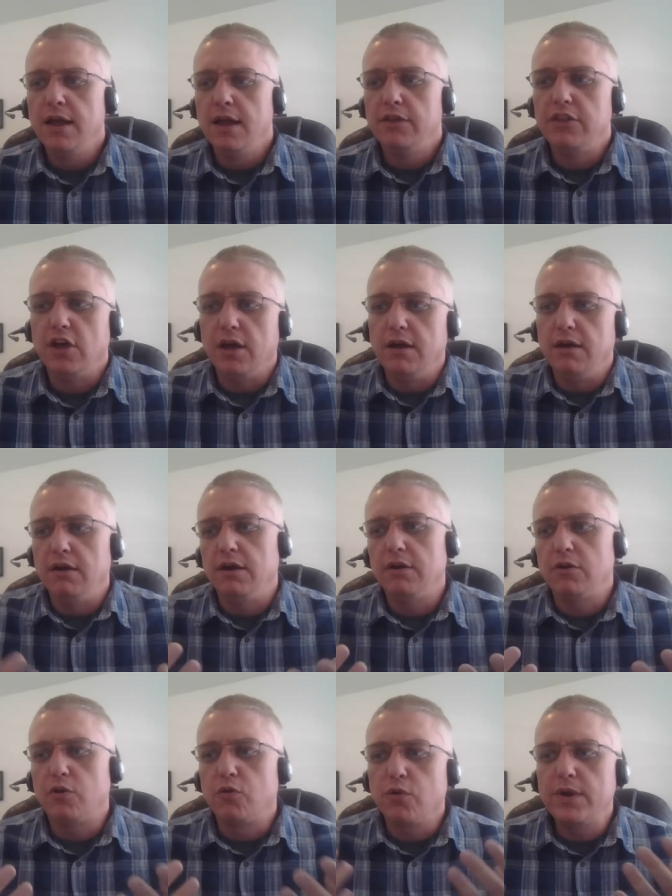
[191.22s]
the
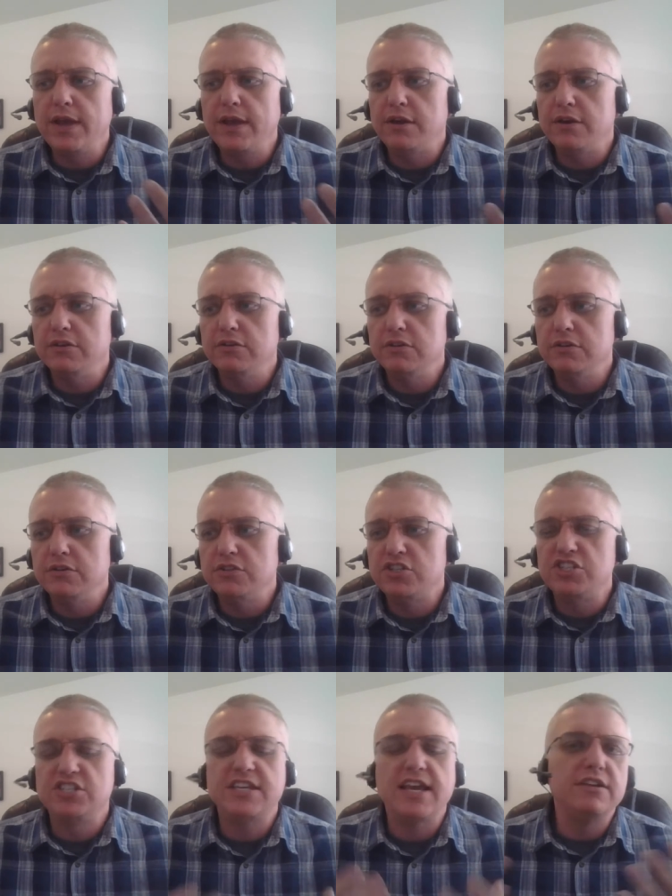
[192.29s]
Greek
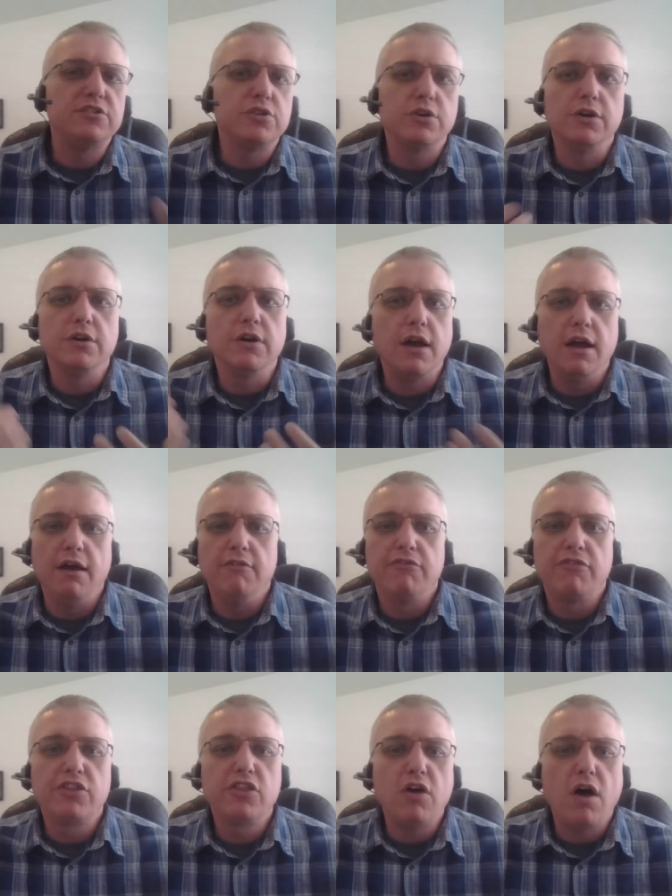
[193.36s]
center of
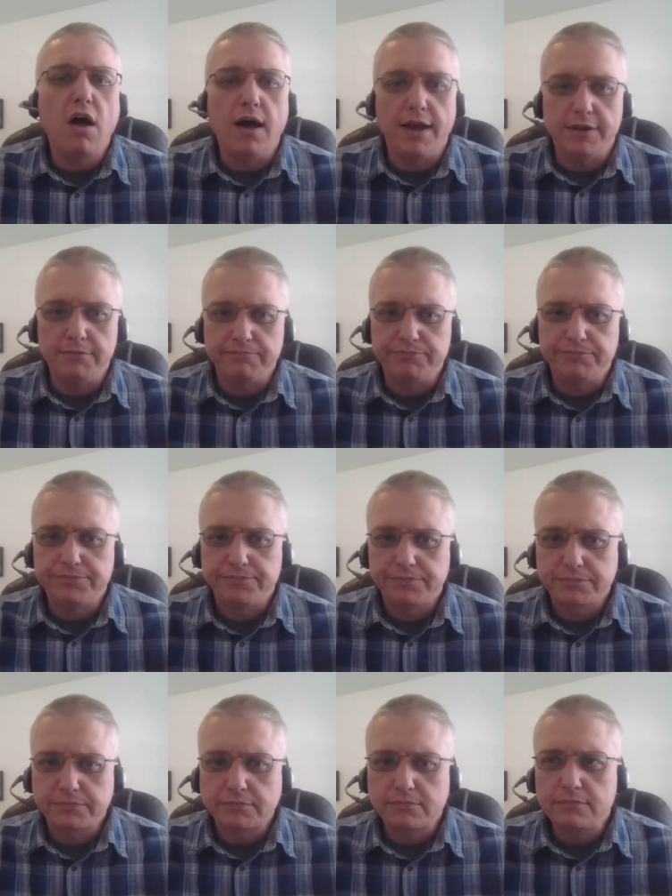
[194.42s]
thought.
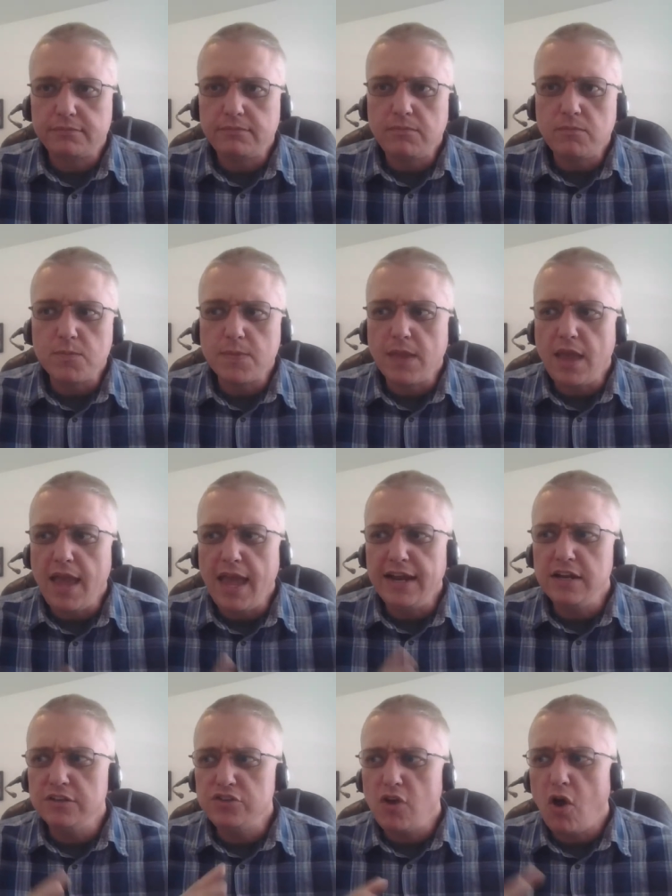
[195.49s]

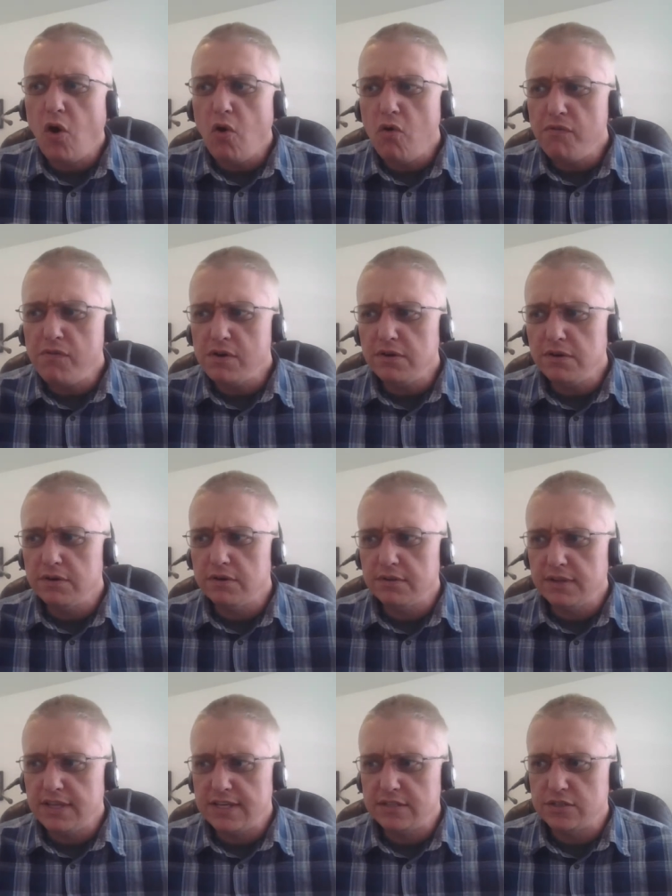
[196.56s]
And it's over
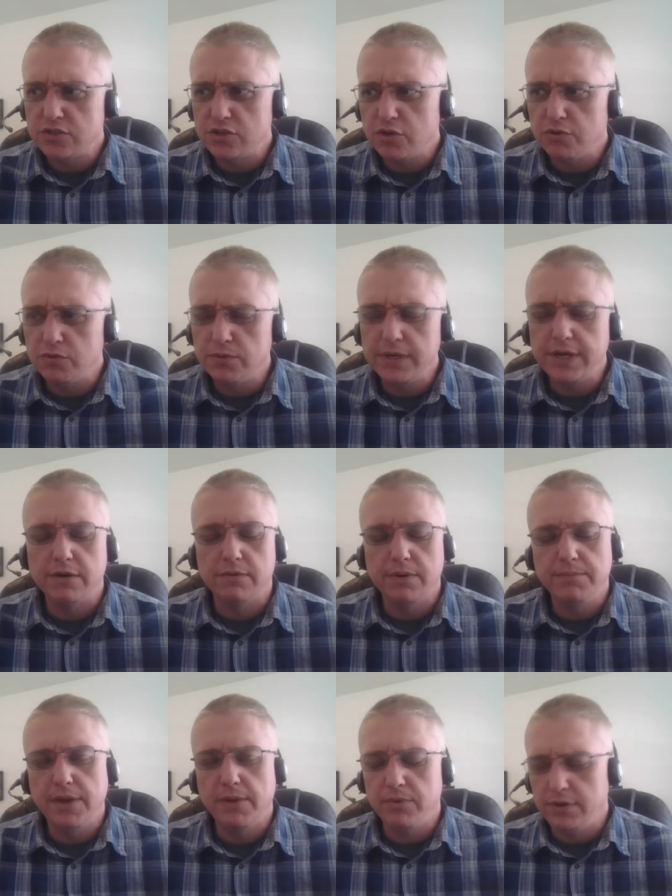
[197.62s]
this career.
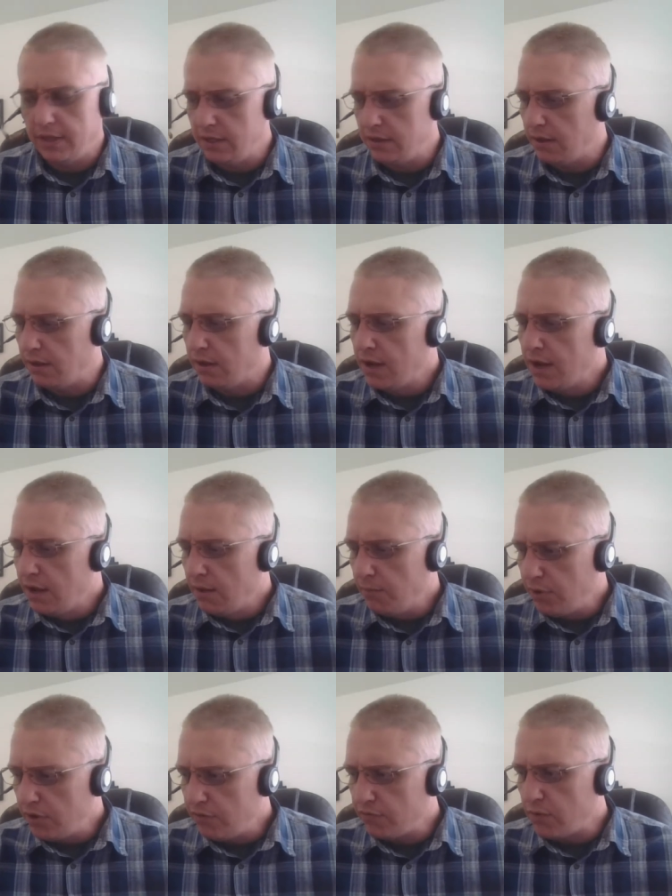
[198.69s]
Remember that the
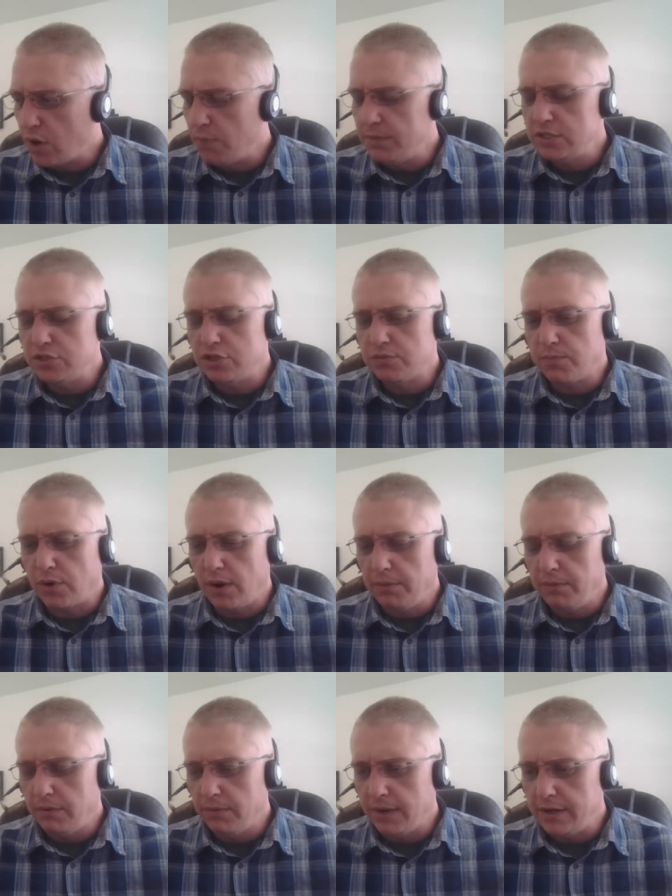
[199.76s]
book of Romans is
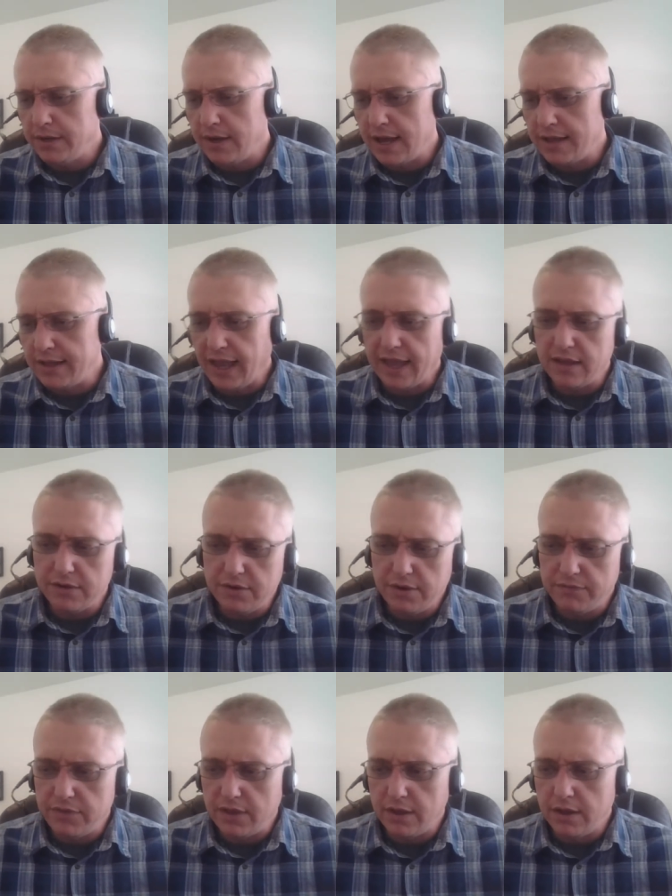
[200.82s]
probably written at the end
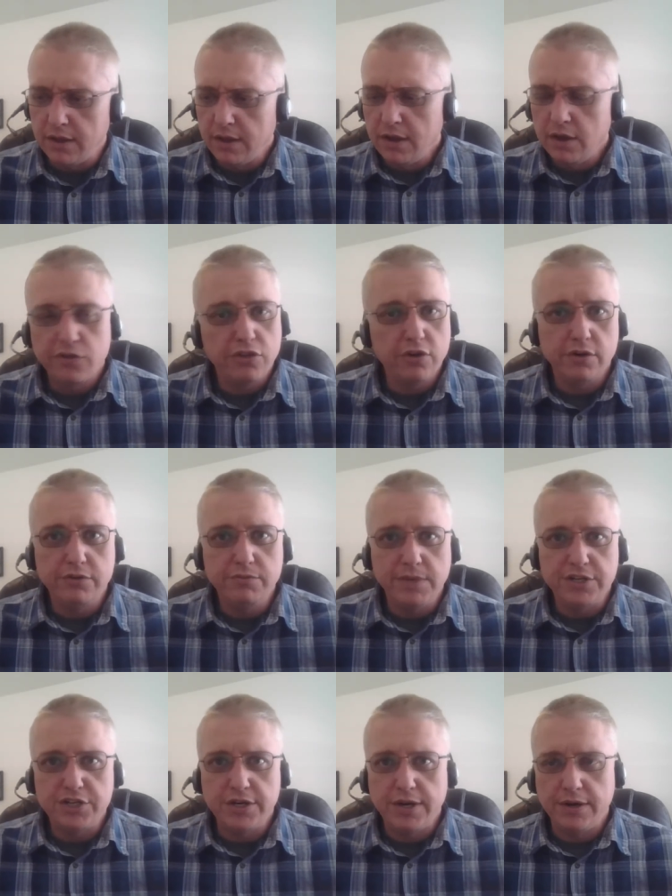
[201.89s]
of the third
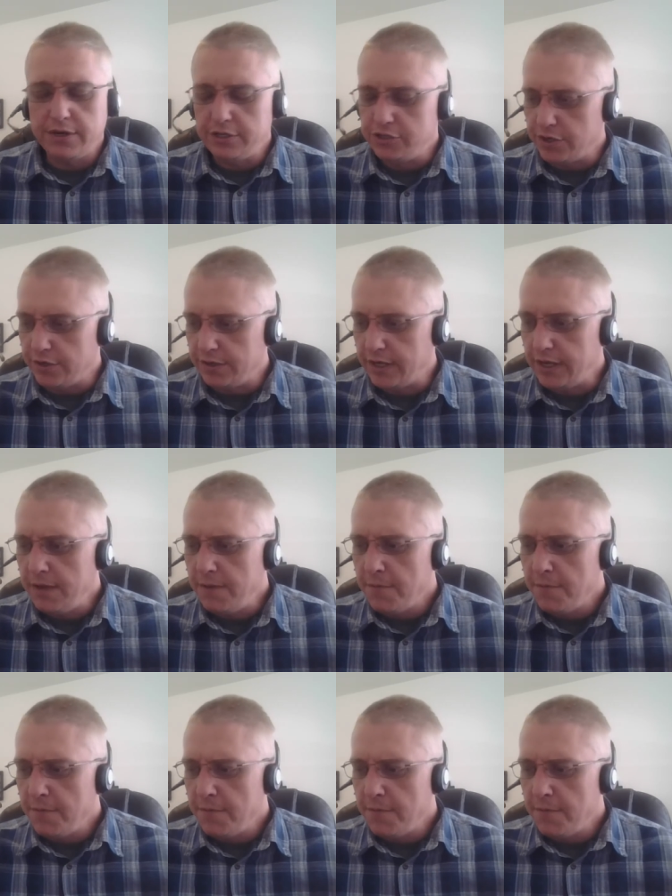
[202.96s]
missionary journey.